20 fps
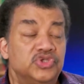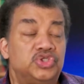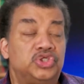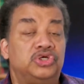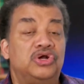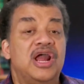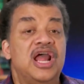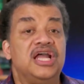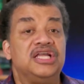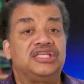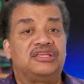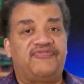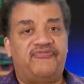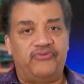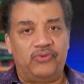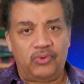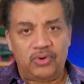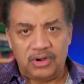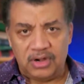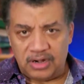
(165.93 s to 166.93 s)

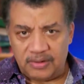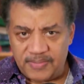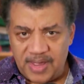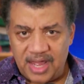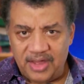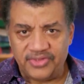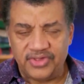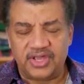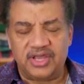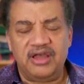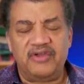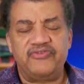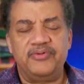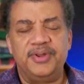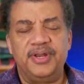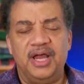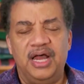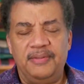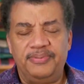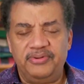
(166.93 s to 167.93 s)
transform how the
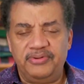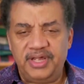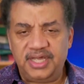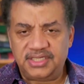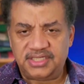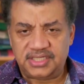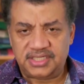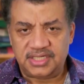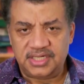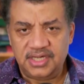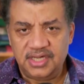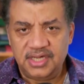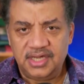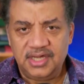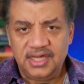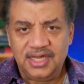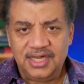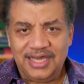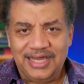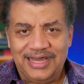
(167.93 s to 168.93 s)
government operates,
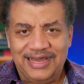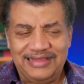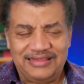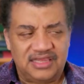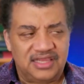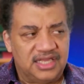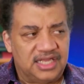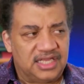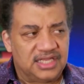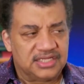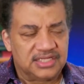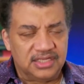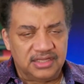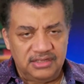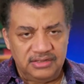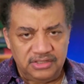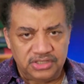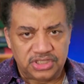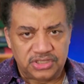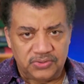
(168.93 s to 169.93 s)
I think is a
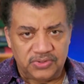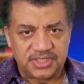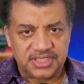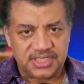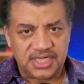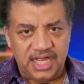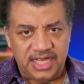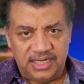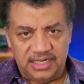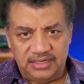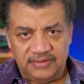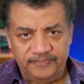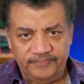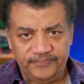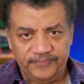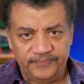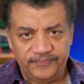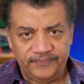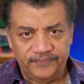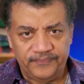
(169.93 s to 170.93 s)
little short-sighted.
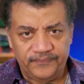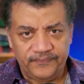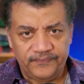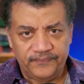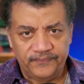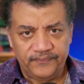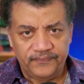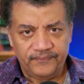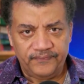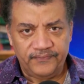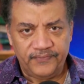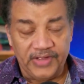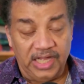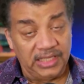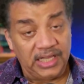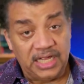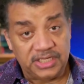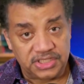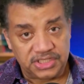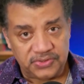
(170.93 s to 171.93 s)
A
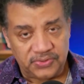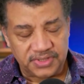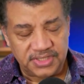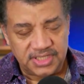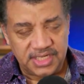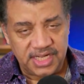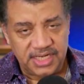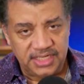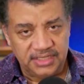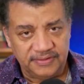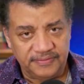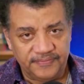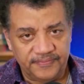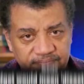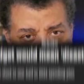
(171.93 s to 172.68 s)
lot short-sighted.